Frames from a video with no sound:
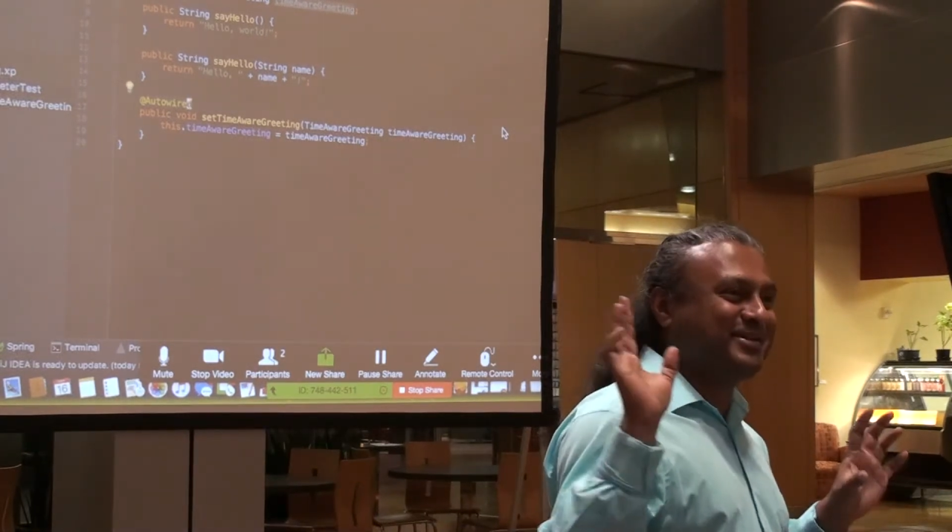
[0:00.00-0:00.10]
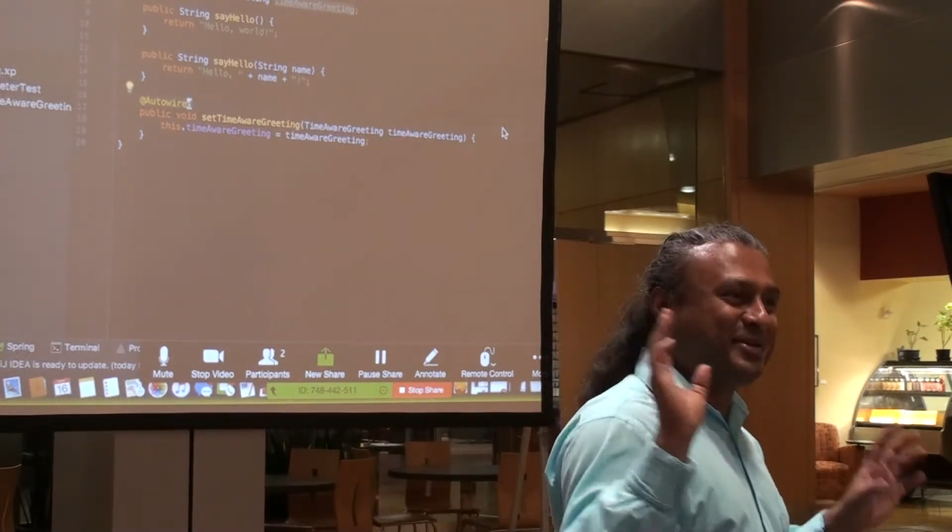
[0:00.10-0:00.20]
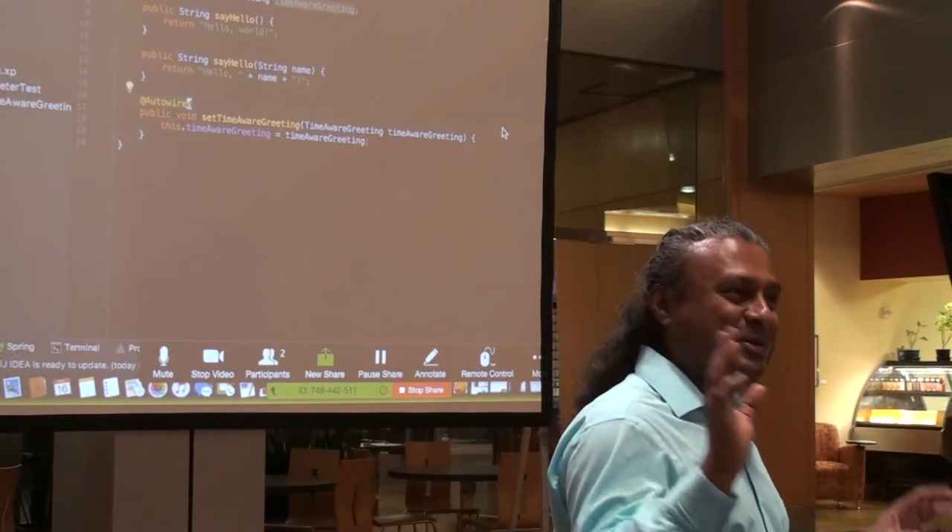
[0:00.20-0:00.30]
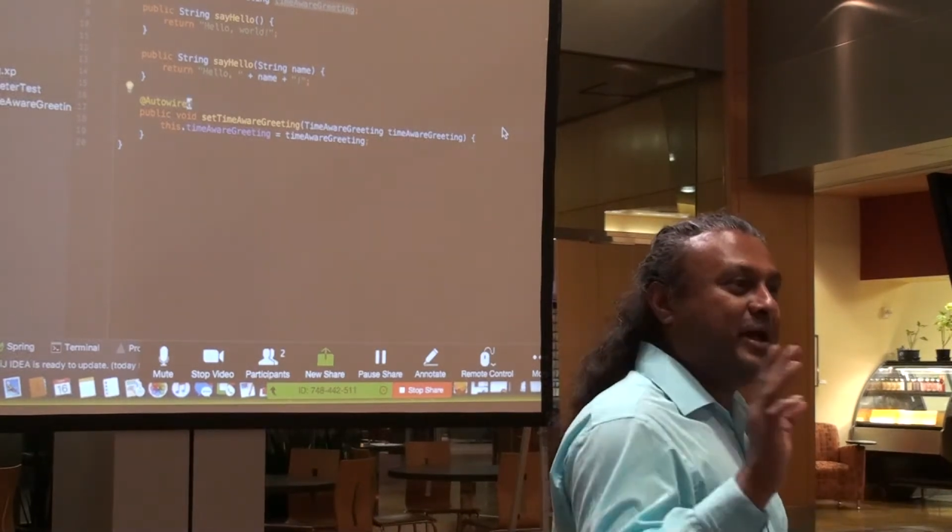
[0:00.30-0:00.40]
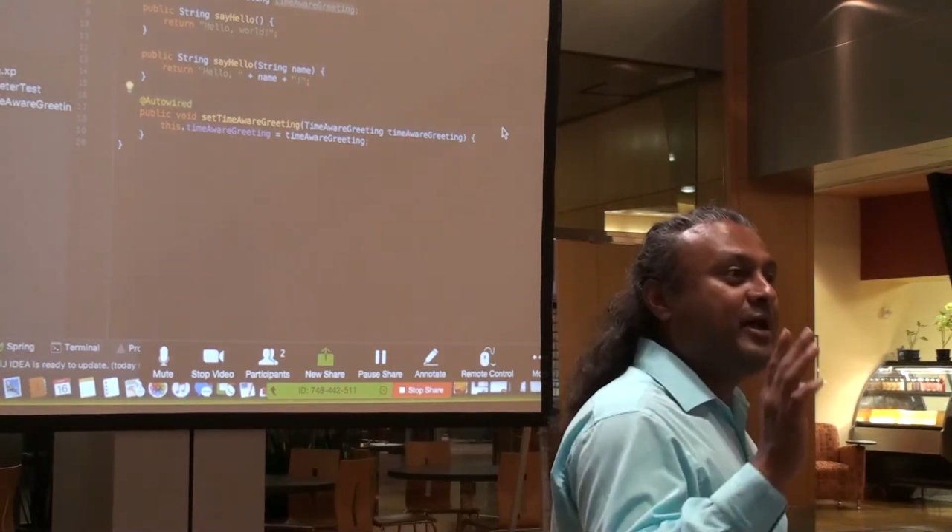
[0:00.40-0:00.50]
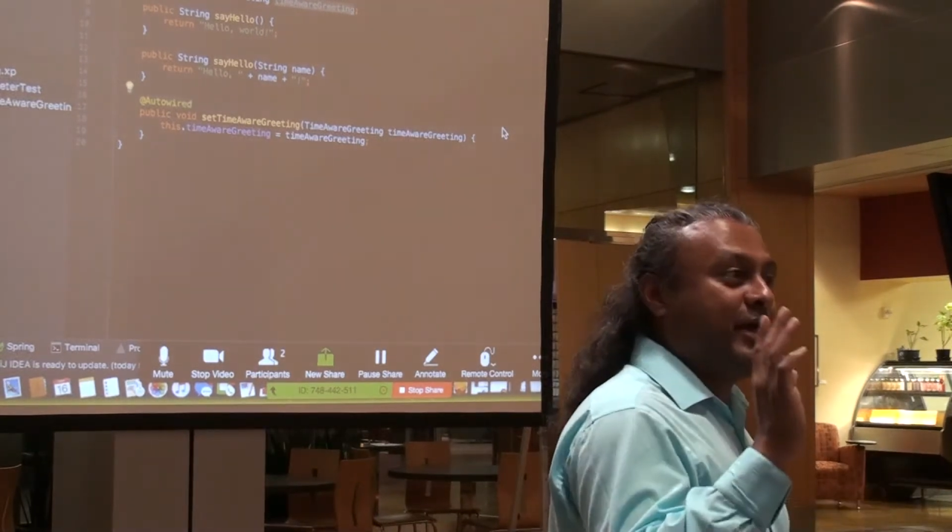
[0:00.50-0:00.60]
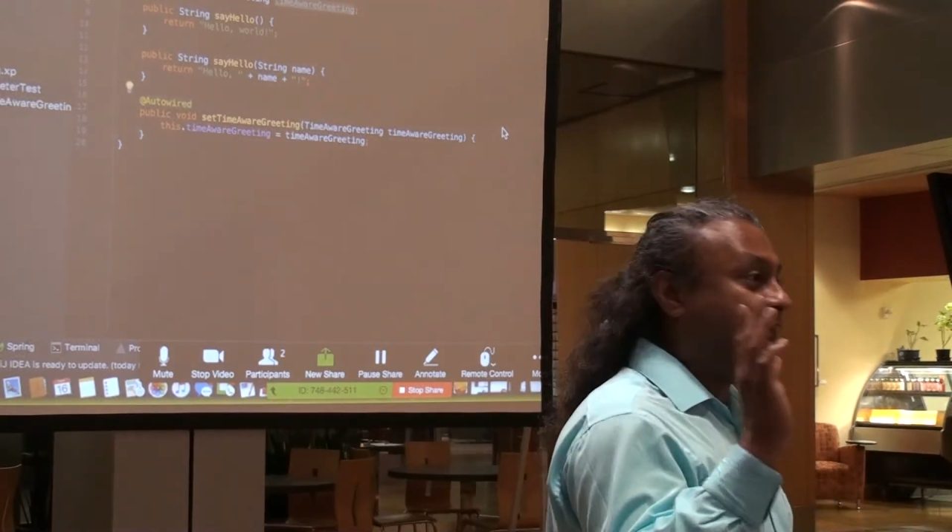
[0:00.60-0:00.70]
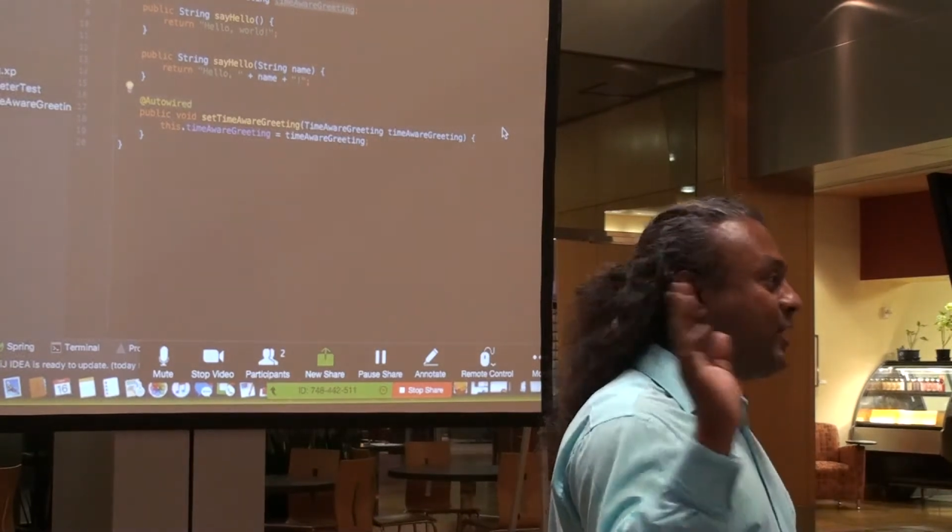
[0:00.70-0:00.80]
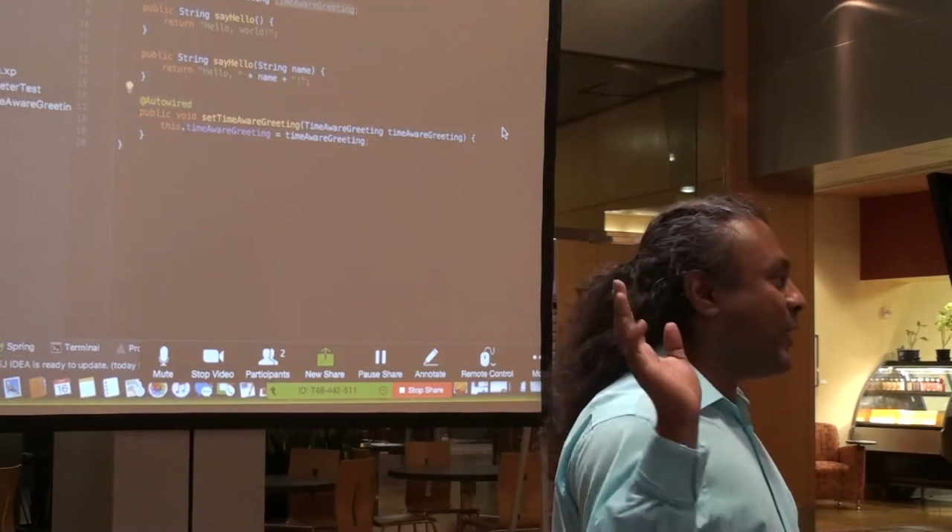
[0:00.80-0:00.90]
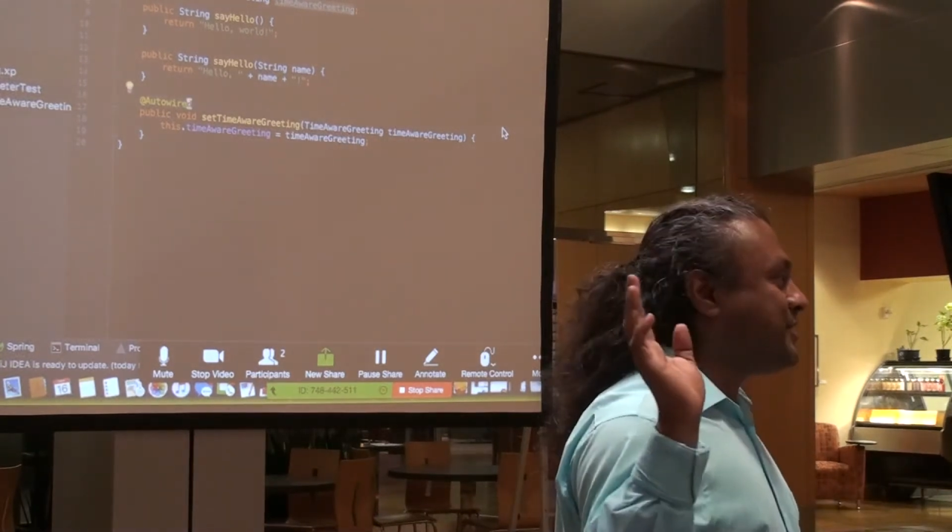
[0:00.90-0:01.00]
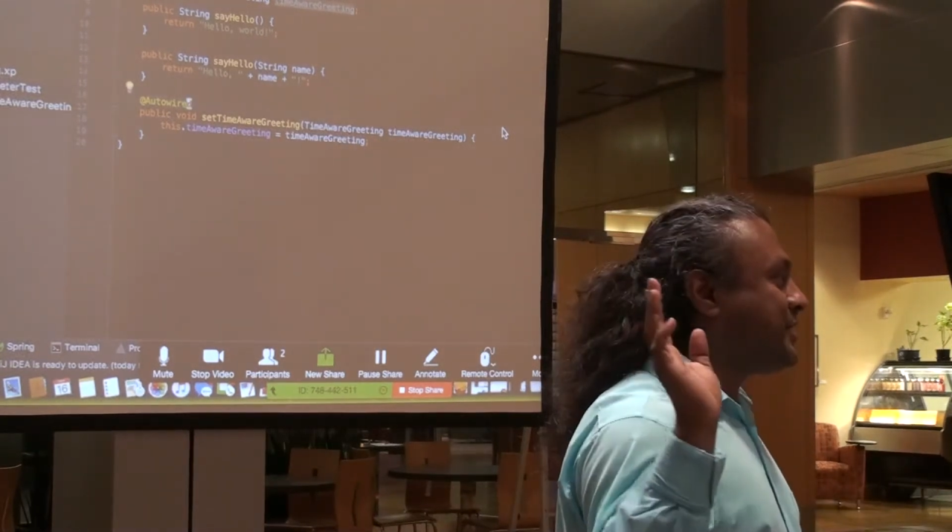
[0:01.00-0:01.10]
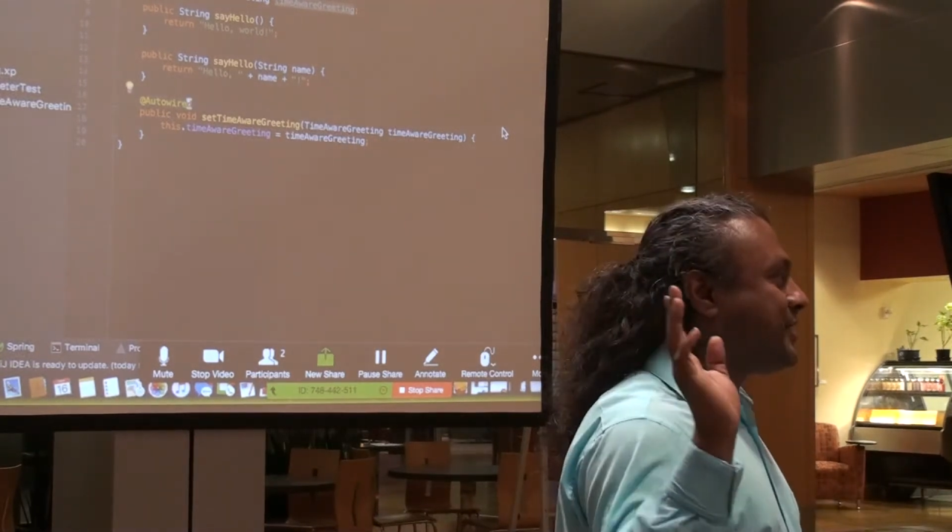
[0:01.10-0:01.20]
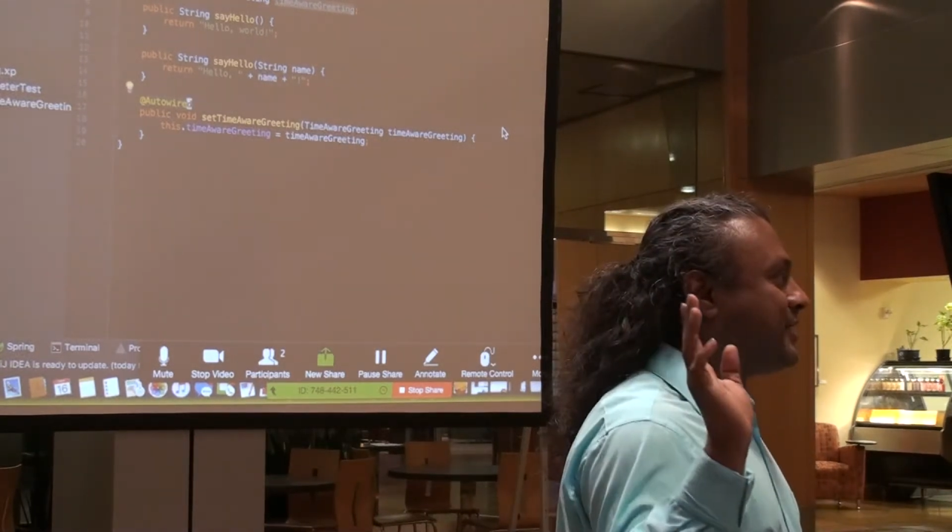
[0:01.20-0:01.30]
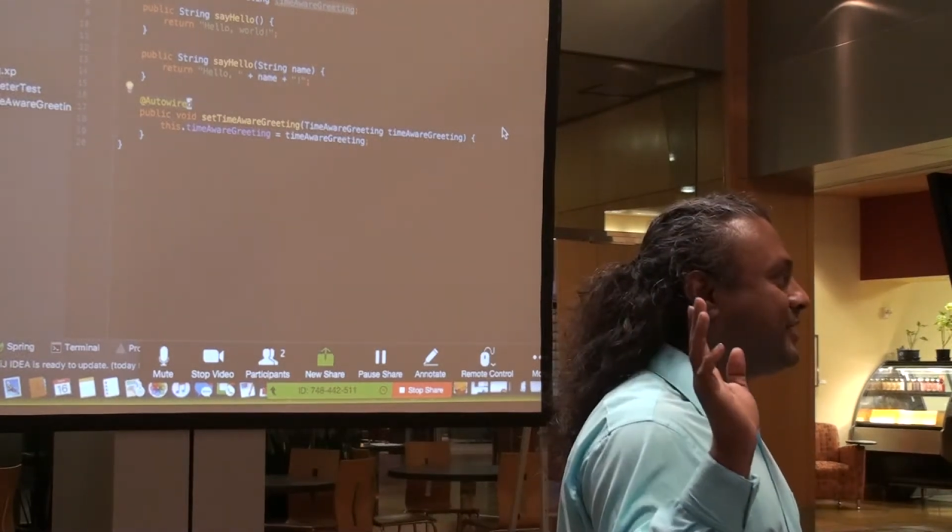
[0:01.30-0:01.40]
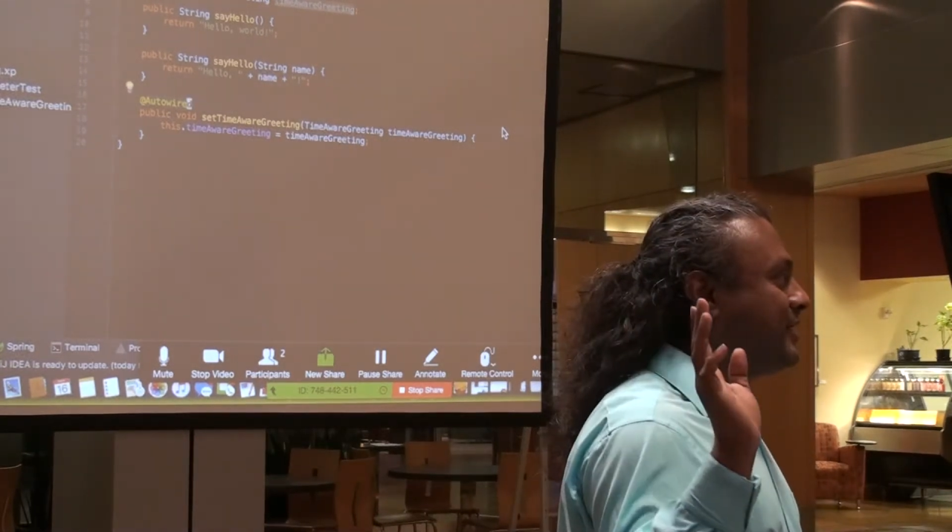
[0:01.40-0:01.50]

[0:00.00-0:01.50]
So any questions?